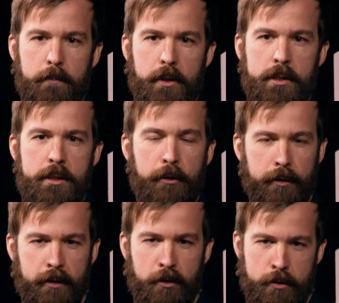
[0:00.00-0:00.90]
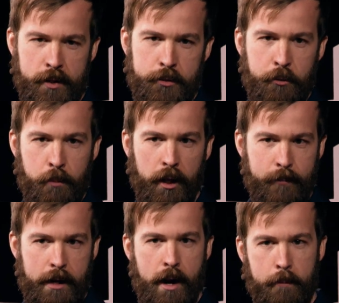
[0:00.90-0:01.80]
secret that no one wants to admit
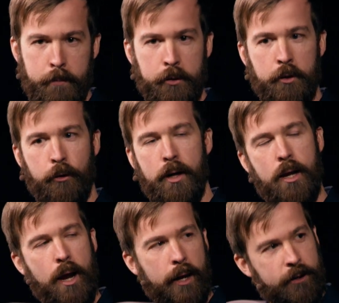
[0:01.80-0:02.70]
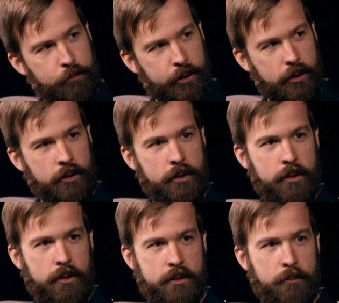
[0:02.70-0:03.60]
about how to build a great AI company
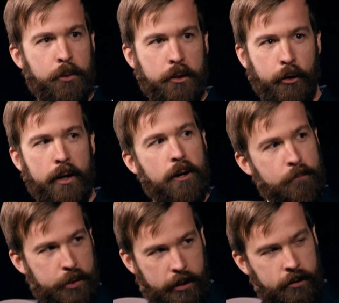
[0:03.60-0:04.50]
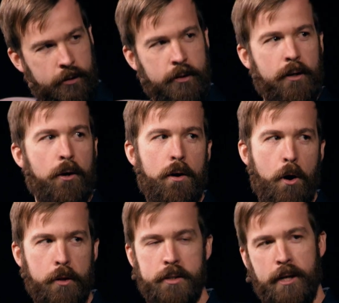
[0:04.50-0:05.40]
is to build a great company. And
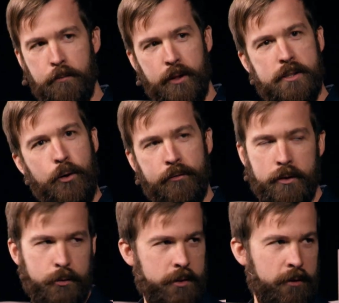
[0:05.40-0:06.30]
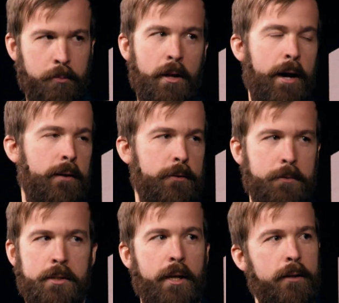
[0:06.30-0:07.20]
all the same things that you have to do still apply in
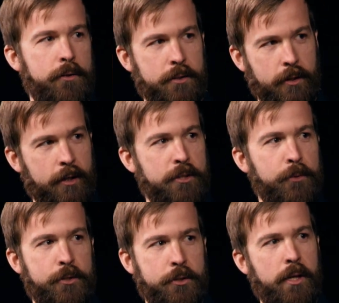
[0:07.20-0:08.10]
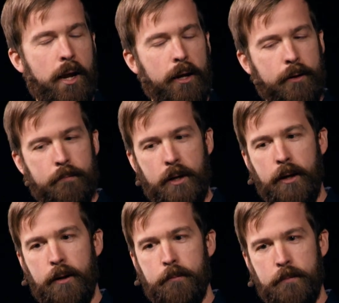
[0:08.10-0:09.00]
terms of staying close to the customers you're saying
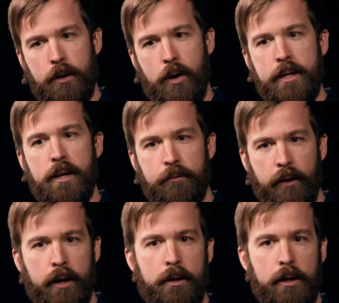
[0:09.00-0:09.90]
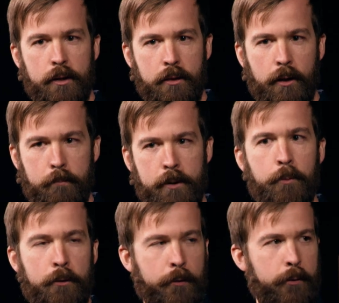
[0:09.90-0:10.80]
and identifying a need that
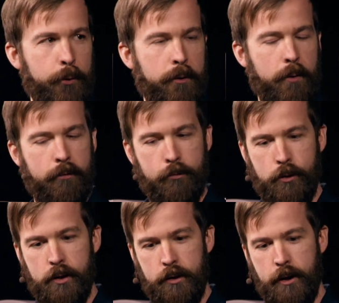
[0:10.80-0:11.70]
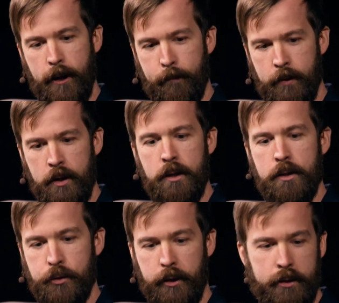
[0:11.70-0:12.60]
people are really willing to pay for. So I
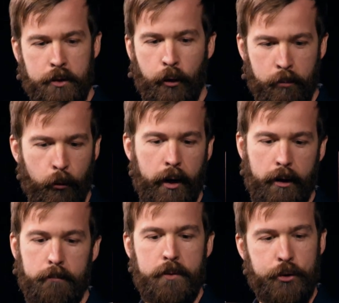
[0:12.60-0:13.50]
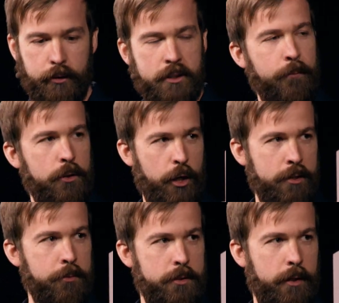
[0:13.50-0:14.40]
think that's a great point, and certainly something
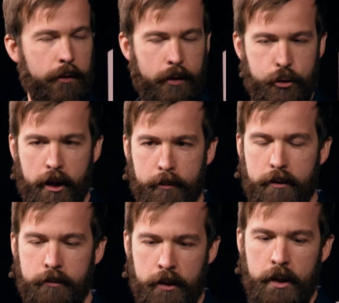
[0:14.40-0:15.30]
Jasper has done a great job of.